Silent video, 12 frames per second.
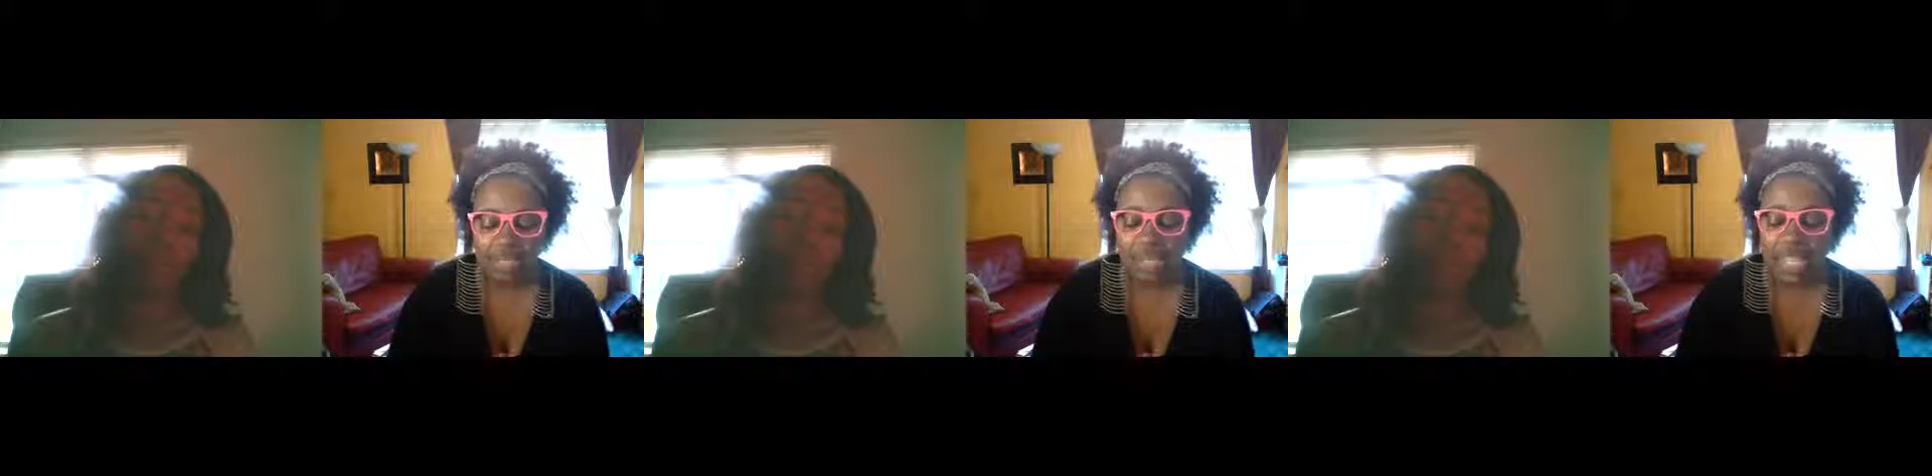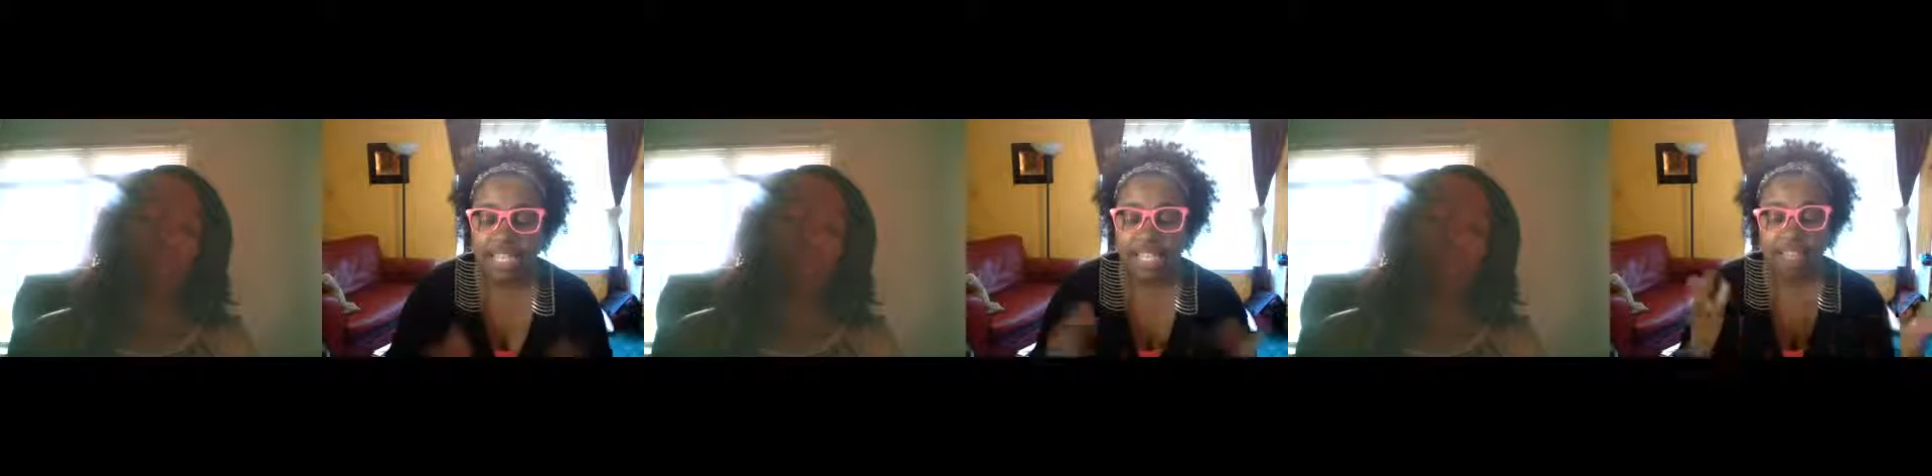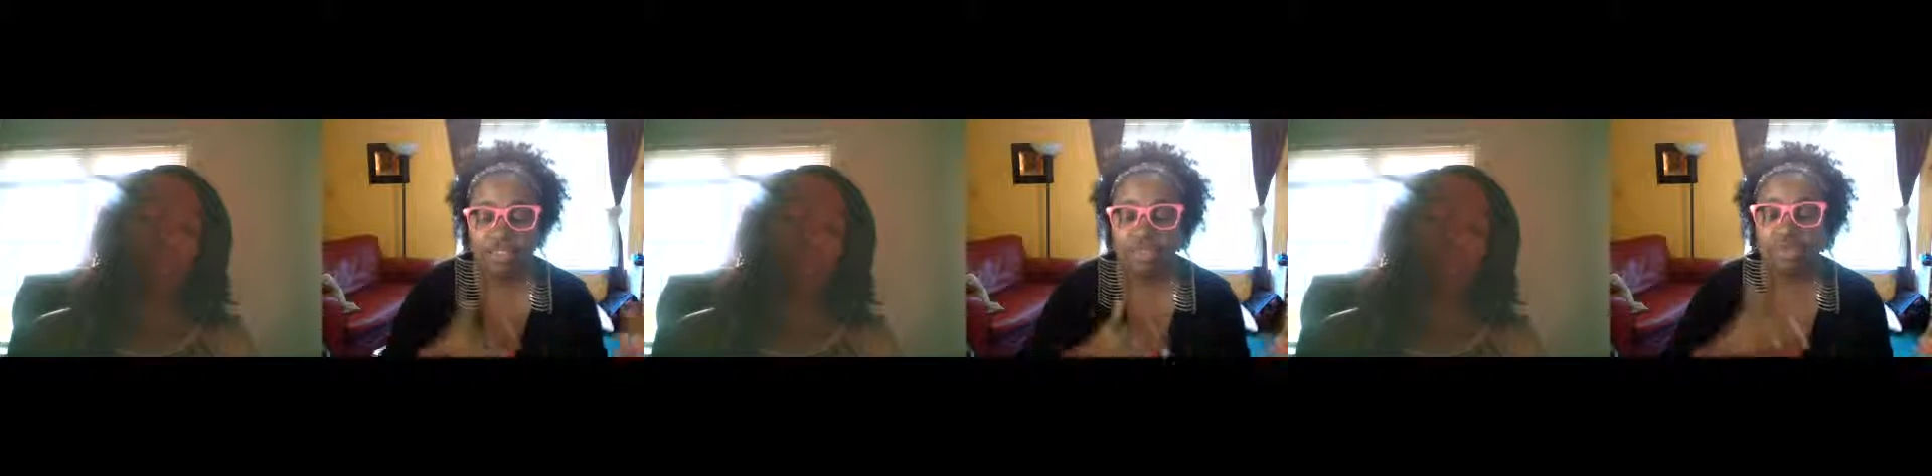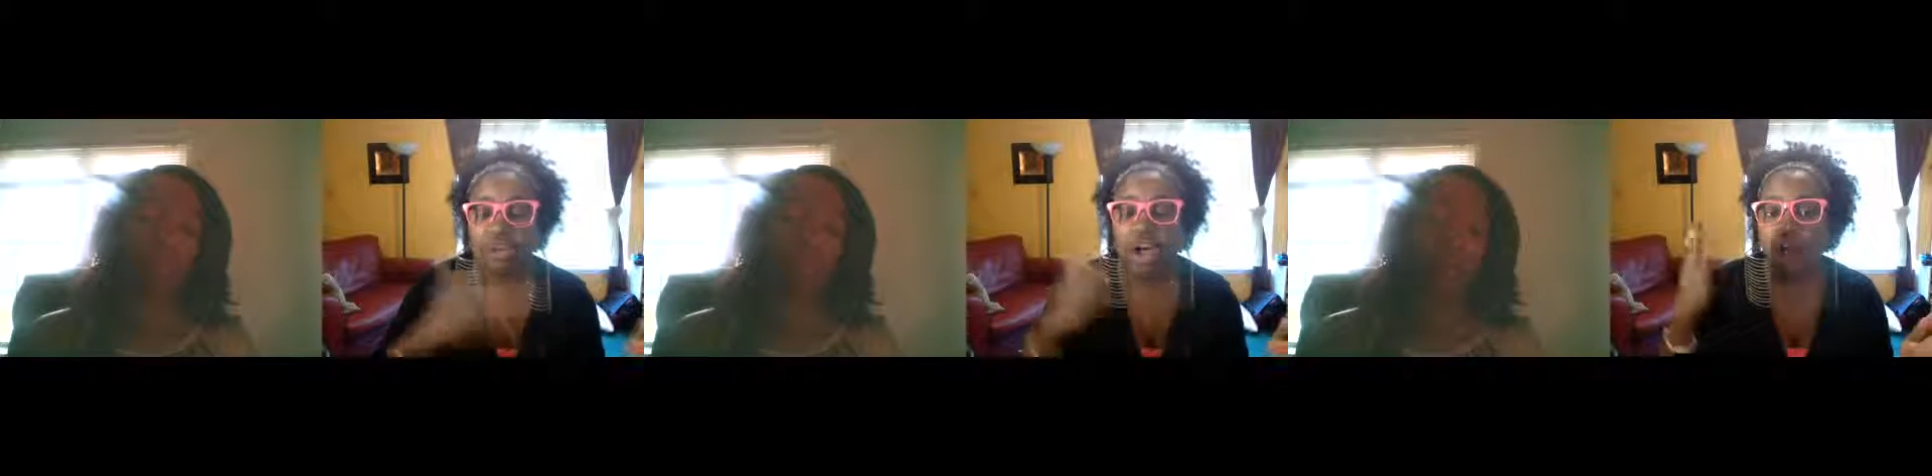but I give
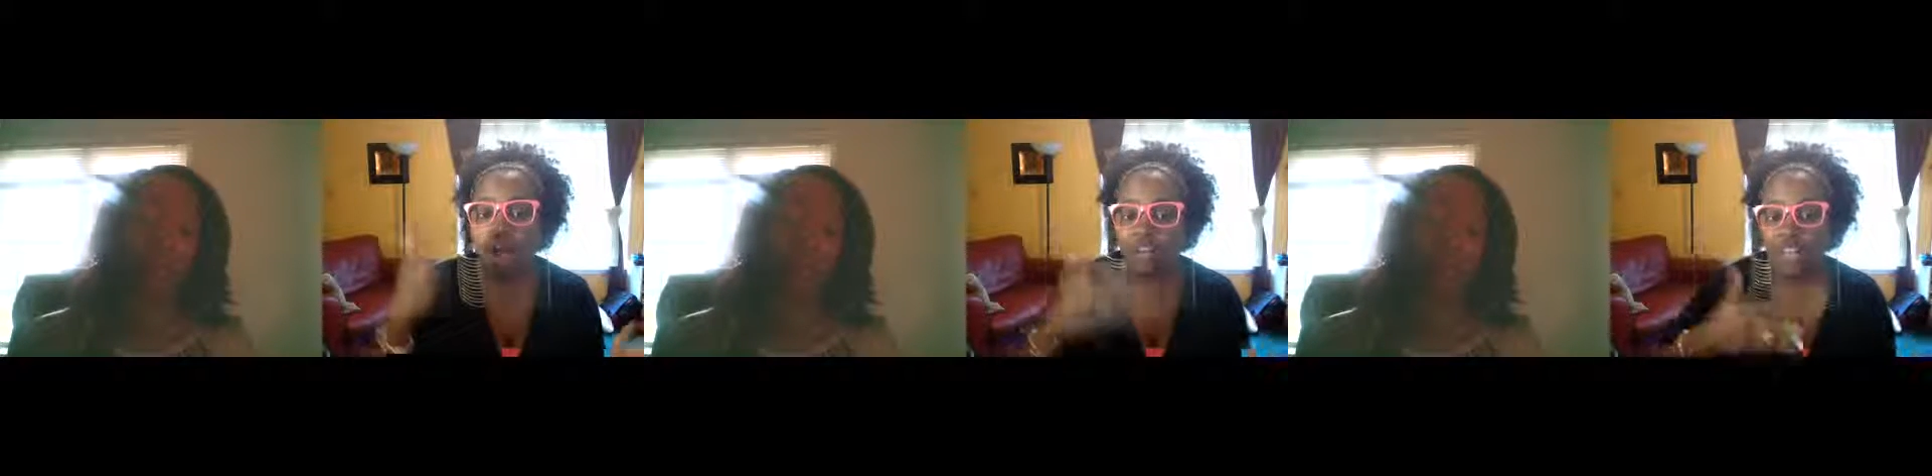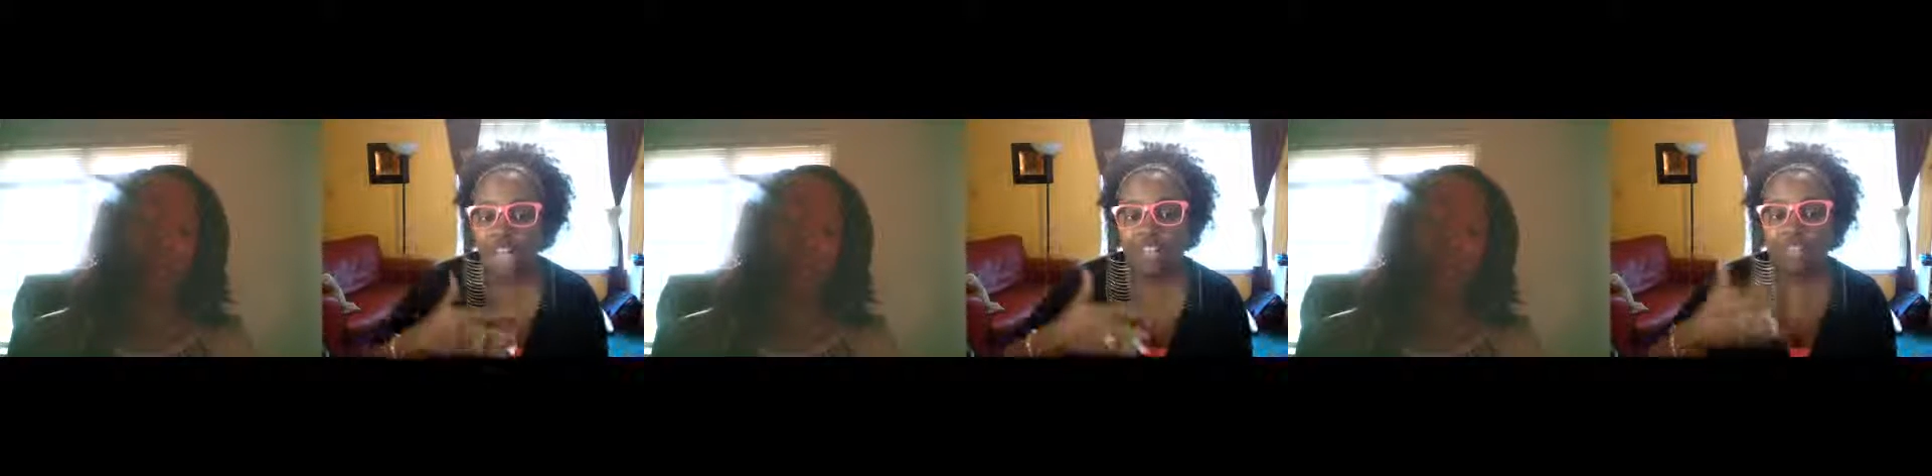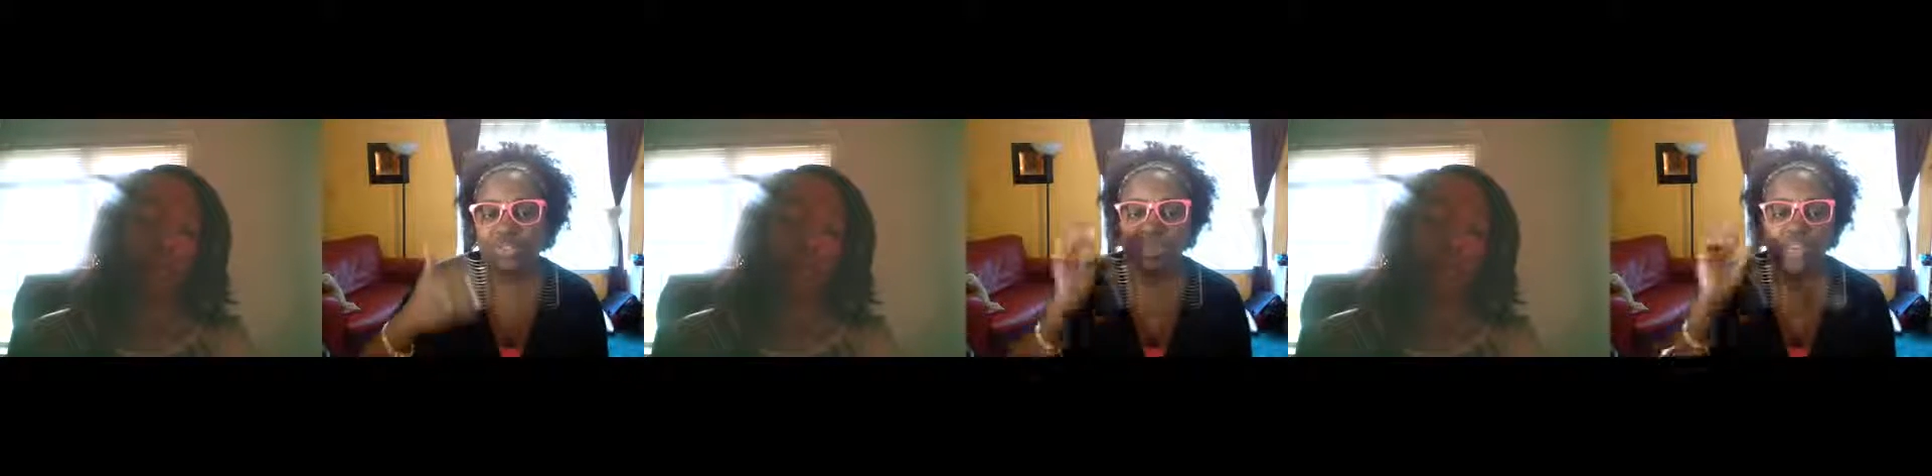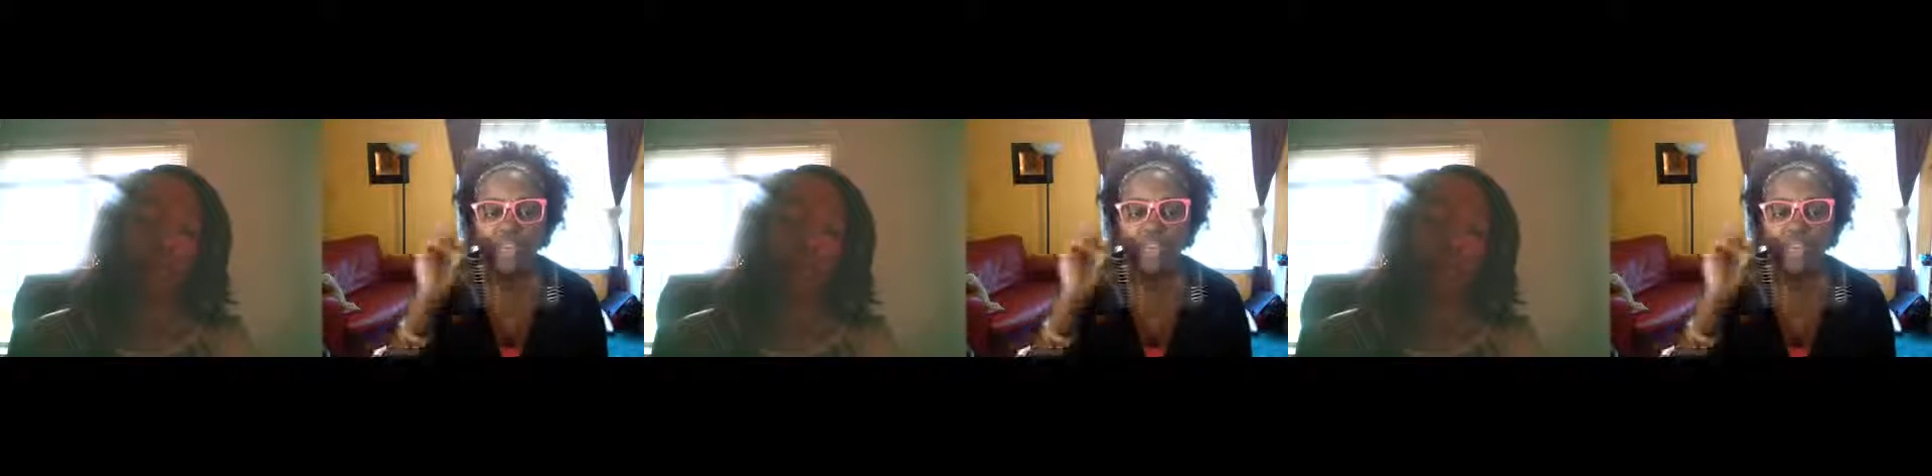you all the how-tos